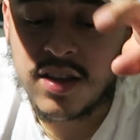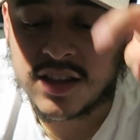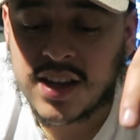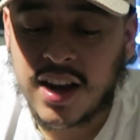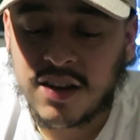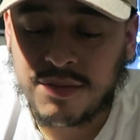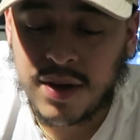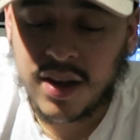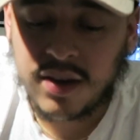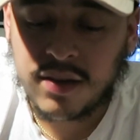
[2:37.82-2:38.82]
the side of
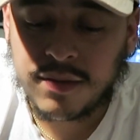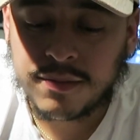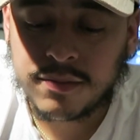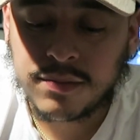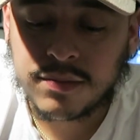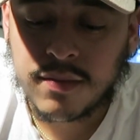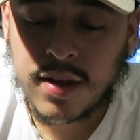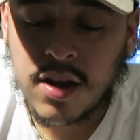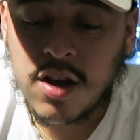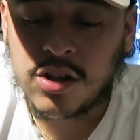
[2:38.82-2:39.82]
men
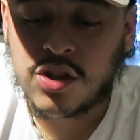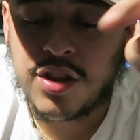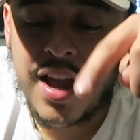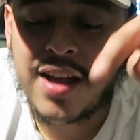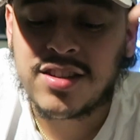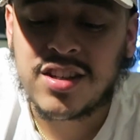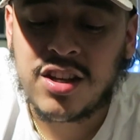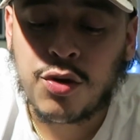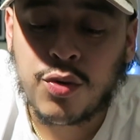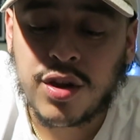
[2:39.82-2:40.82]
so they had to
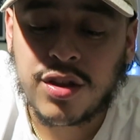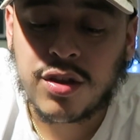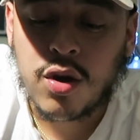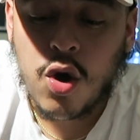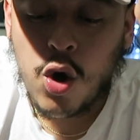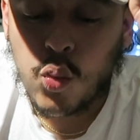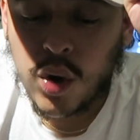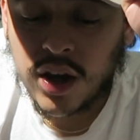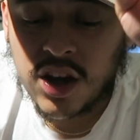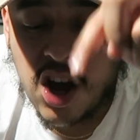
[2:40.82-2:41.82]
deal with
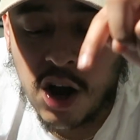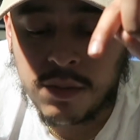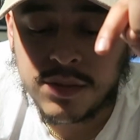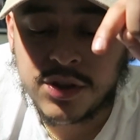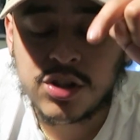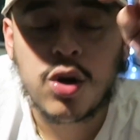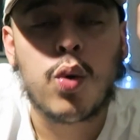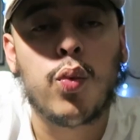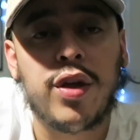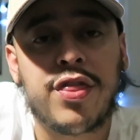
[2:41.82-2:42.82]
what comes
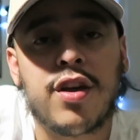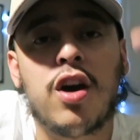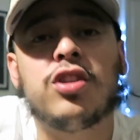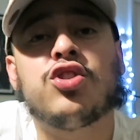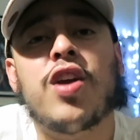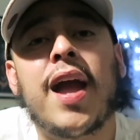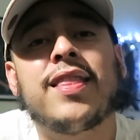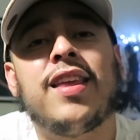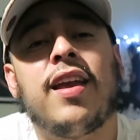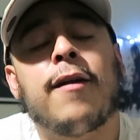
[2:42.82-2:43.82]
with
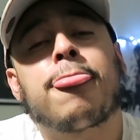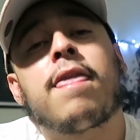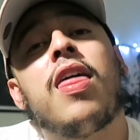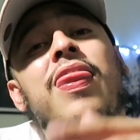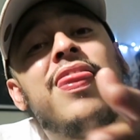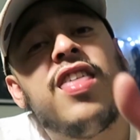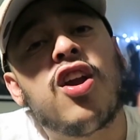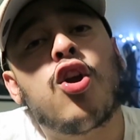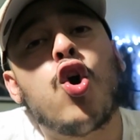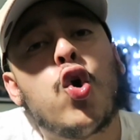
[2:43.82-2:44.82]
attracting
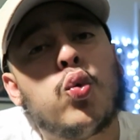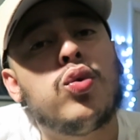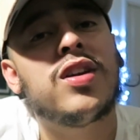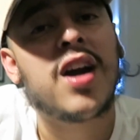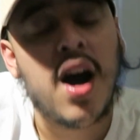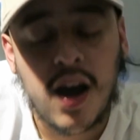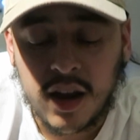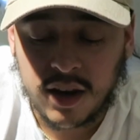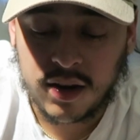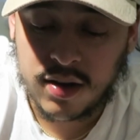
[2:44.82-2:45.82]
their own
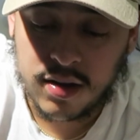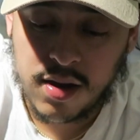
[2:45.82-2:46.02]
kind